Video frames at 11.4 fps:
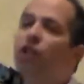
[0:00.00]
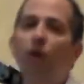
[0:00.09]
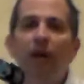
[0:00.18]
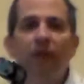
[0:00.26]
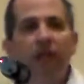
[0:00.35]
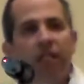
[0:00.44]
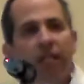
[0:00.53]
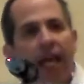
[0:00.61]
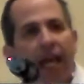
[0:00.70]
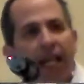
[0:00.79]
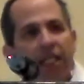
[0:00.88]
So in
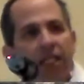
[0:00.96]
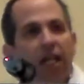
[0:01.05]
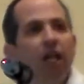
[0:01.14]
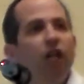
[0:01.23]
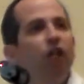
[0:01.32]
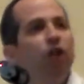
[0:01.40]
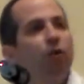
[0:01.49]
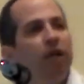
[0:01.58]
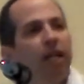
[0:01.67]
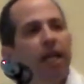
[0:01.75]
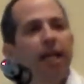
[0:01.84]
this case, you
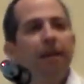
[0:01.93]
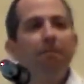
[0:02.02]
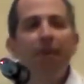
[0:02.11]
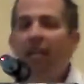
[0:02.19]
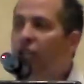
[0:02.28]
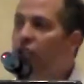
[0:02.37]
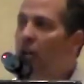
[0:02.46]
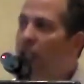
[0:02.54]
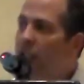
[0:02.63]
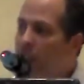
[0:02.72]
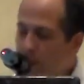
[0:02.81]
would impeach
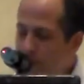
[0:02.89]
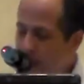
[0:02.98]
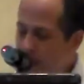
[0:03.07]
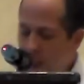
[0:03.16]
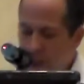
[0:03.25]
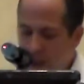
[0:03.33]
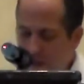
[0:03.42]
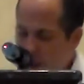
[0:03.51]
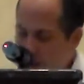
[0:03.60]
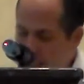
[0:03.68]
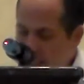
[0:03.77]
a little bit
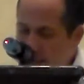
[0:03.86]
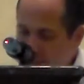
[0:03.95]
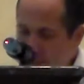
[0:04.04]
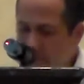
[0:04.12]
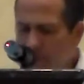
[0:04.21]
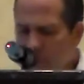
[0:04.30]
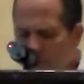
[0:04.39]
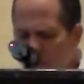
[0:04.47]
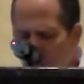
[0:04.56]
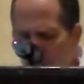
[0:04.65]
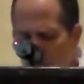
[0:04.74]
differently.
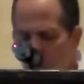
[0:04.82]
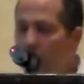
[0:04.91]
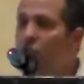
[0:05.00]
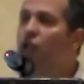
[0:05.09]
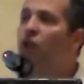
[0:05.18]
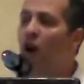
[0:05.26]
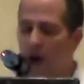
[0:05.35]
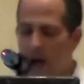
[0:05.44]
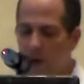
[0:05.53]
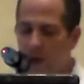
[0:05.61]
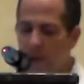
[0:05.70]
You would
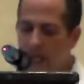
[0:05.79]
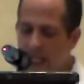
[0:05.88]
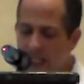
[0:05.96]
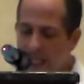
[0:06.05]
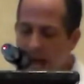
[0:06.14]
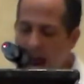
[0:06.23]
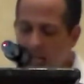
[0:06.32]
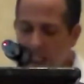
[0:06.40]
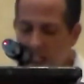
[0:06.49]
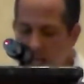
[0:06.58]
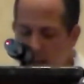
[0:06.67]
start out the
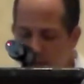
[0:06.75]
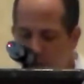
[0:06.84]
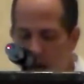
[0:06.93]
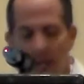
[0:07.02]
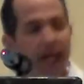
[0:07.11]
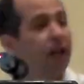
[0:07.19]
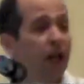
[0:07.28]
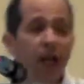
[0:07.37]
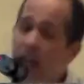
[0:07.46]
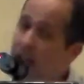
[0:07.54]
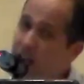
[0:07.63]
exact same way,
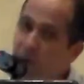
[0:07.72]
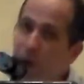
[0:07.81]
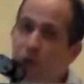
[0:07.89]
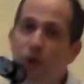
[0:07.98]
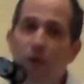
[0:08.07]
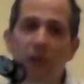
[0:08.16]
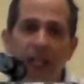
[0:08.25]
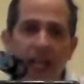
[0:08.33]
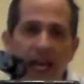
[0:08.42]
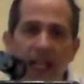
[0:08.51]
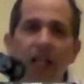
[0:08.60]
and I won't do it
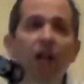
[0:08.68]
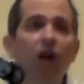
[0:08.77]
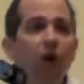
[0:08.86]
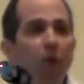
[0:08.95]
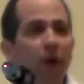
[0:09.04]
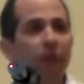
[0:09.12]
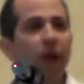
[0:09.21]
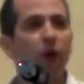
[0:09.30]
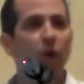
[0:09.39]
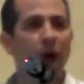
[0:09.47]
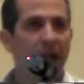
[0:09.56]
again, with
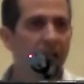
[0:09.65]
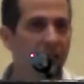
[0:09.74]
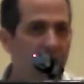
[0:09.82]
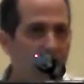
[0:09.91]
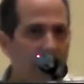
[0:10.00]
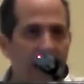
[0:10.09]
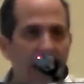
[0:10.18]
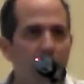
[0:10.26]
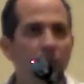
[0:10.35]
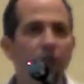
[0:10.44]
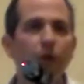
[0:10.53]
the crediting. You
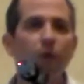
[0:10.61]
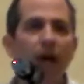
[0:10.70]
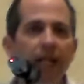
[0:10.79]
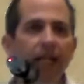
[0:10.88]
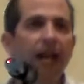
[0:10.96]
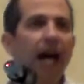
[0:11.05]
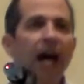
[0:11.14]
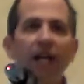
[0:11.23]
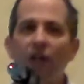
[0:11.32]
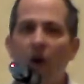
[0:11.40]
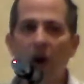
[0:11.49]
again would credit
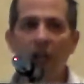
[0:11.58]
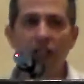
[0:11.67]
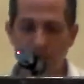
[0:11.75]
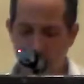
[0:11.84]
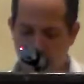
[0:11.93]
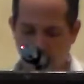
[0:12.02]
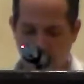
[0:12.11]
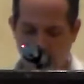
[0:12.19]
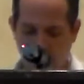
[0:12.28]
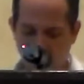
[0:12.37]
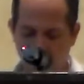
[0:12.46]
ad nauseum about
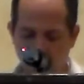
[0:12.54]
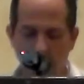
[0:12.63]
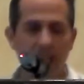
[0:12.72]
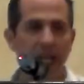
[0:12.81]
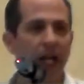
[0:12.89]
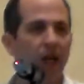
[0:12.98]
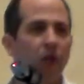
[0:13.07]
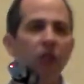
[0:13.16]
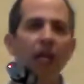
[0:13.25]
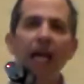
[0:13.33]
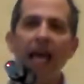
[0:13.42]
how
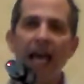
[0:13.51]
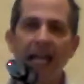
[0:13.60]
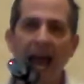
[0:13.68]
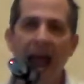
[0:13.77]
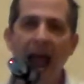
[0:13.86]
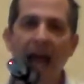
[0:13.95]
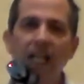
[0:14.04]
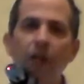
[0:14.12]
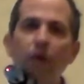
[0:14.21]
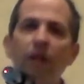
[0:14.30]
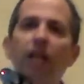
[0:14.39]
detailed and
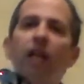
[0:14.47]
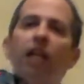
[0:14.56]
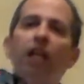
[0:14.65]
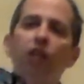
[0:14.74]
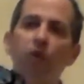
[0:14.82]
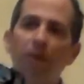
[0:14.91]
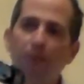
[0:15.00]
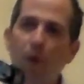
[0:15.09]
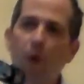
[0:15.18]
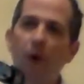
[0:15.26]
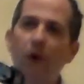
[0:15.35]
accurate his
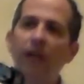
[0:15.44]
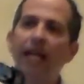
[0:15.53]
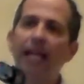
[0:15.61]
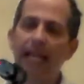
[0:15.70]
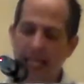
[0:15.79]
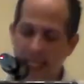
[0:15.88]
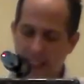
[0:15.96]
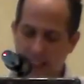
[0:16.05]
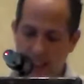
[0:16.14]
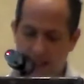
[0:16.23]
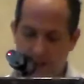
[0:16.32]
report
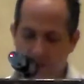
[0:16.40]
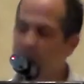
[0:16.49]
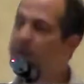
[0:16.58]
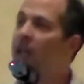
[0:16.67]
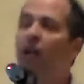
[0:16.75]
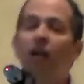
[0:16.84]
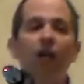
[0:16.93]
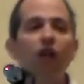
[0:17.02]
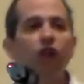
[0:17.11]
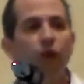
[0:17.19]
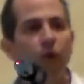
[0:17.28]
is.
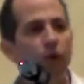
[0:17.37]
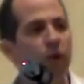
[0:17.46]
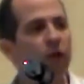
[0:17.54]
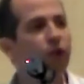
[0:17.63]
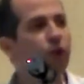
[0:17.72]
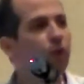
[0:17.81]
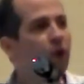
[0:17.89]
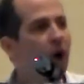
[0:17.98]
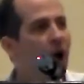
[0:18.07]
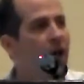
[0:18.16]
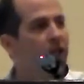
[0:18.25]
You do
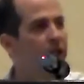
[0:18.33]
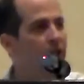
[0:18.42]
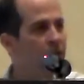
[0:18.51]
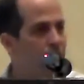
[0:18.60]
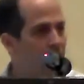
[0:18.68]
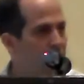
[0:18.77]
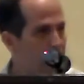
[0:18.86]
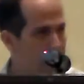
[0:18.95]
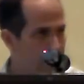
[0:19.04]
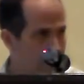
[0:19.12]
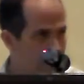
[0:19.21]
not
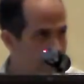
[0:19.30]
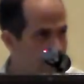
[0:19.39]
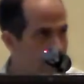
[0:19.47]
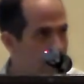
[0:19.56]
confirm.